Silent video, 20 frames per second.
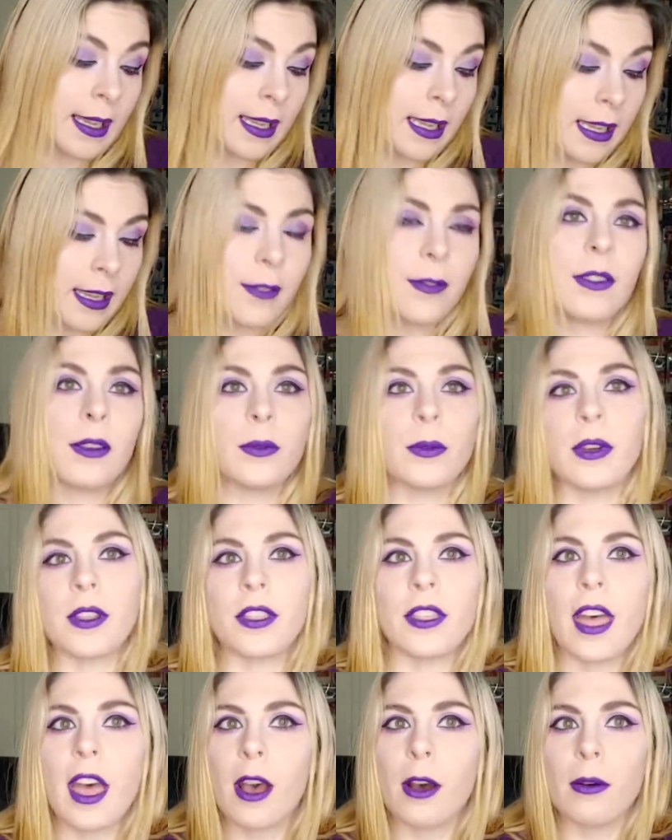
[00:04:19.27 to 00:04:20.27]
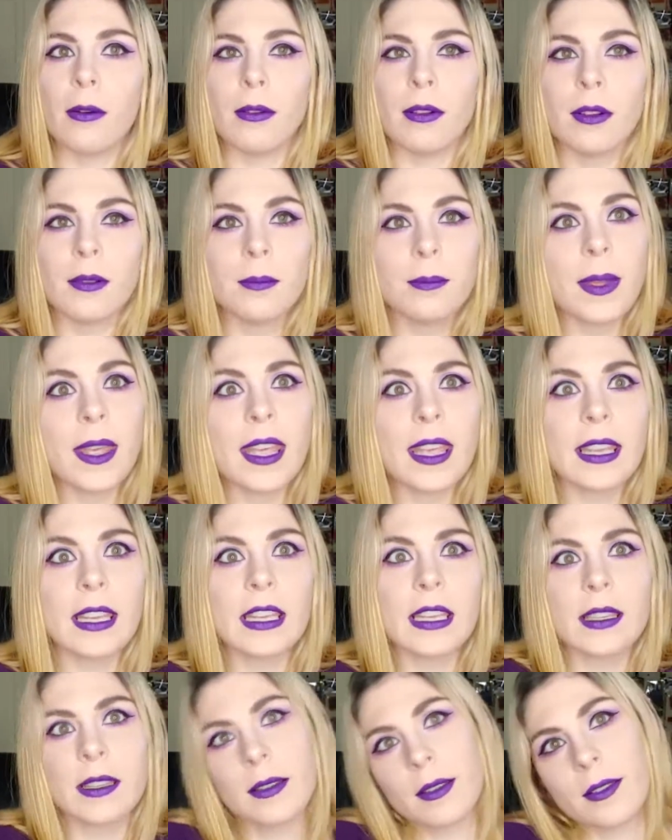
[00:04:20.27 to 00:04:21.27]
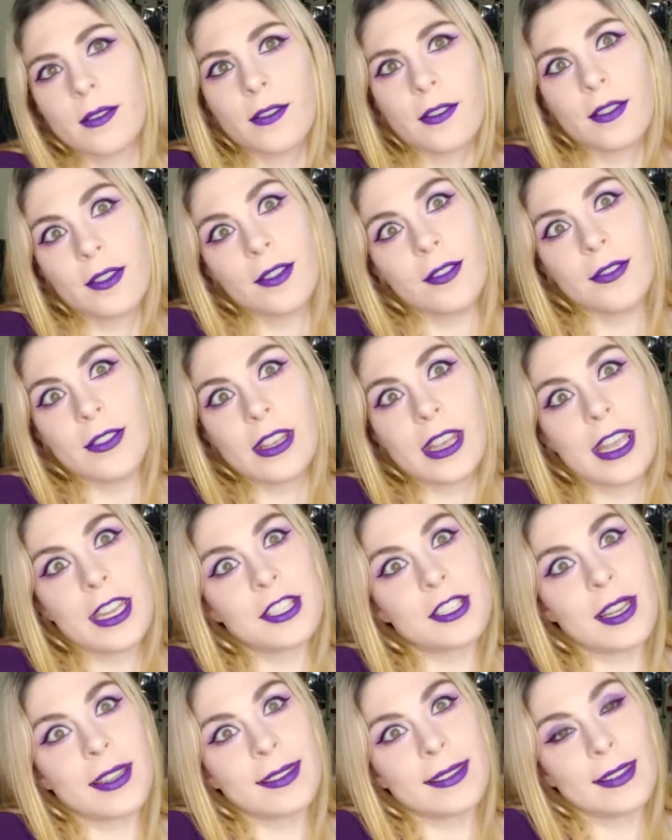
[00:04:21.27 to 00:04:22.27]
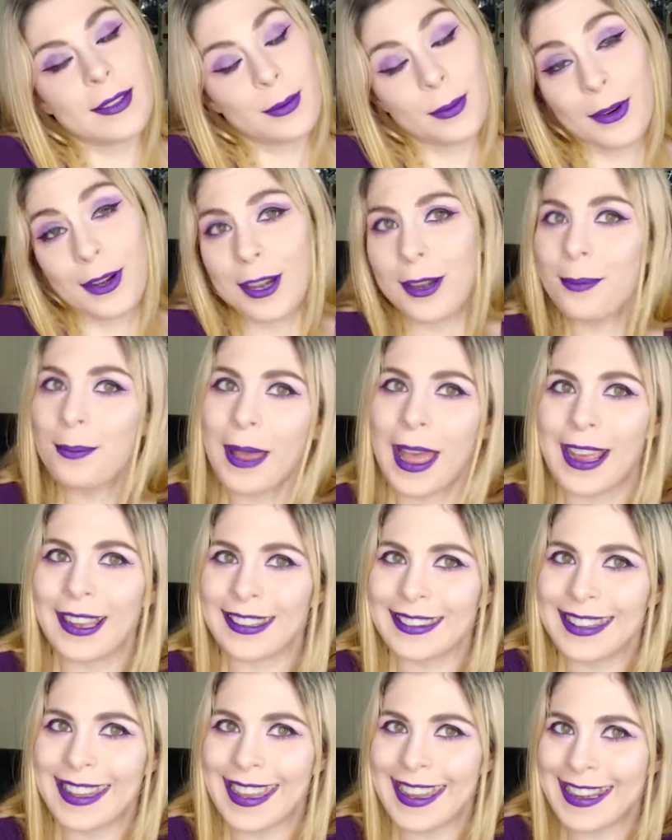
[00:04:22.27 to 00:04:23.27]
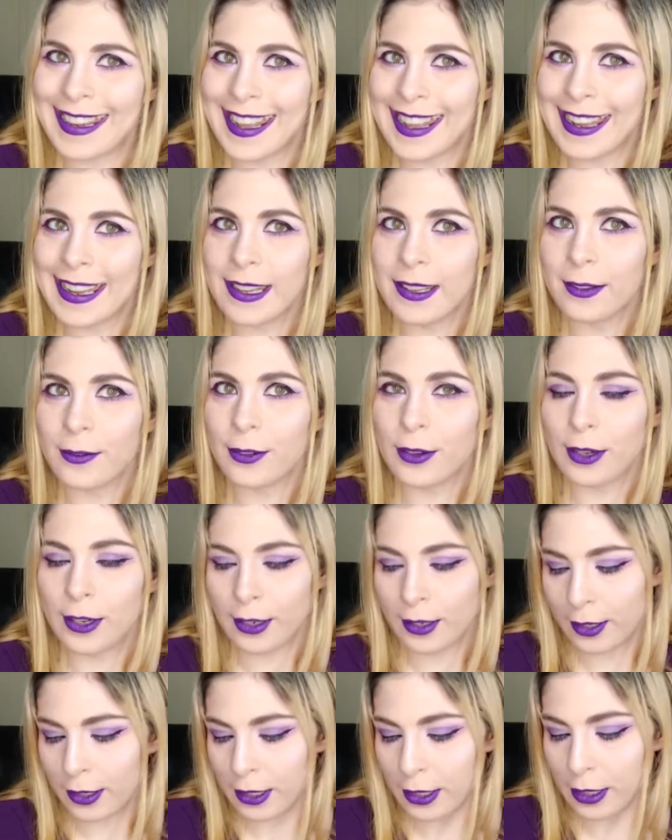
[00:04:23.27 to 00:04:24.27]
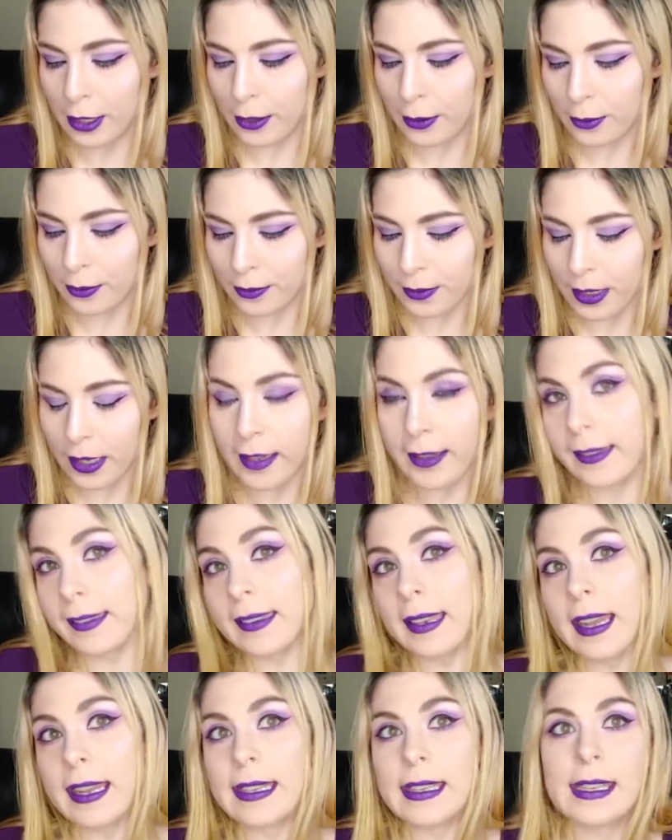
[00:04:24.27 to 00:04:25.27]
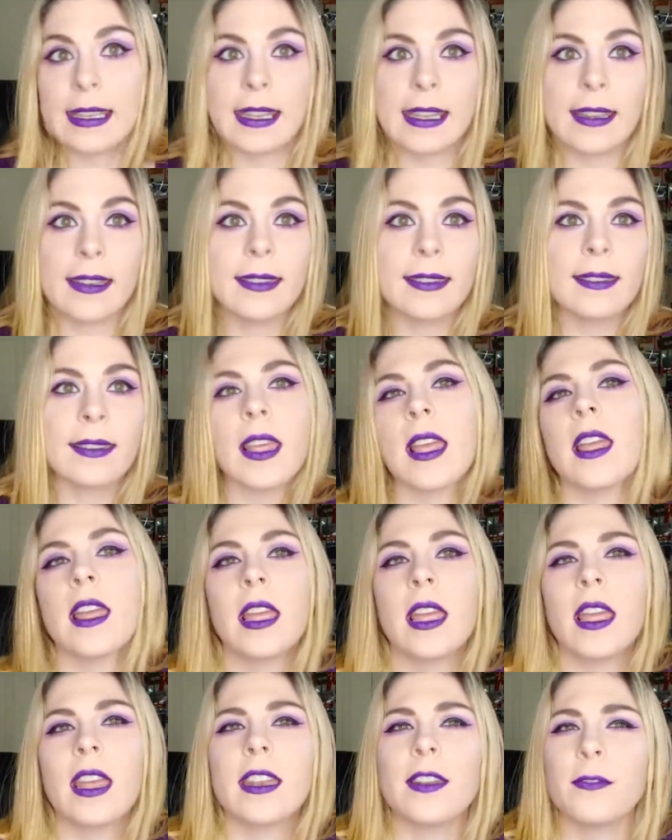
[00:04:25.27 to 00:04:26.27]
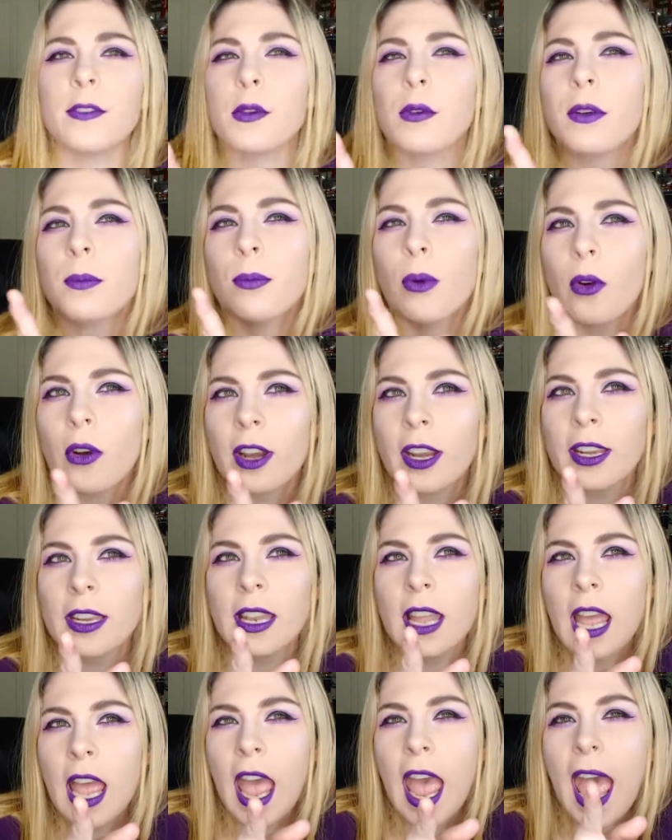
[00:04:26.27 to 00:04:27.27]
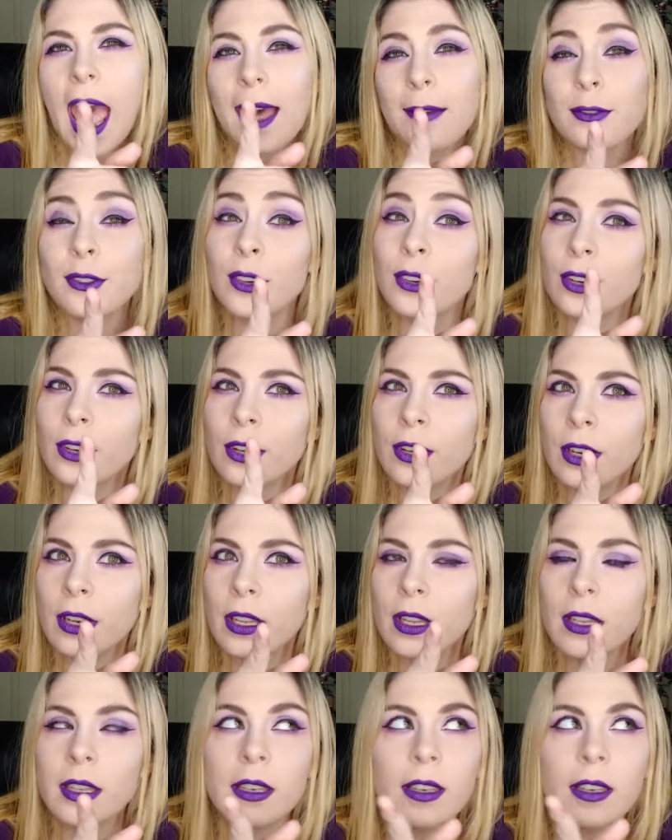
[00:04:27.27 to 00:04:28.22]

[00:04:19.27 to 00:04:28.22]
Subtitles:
even with how big VHSs were back in the heyday for, you know, us 90 kids. And if you were born after,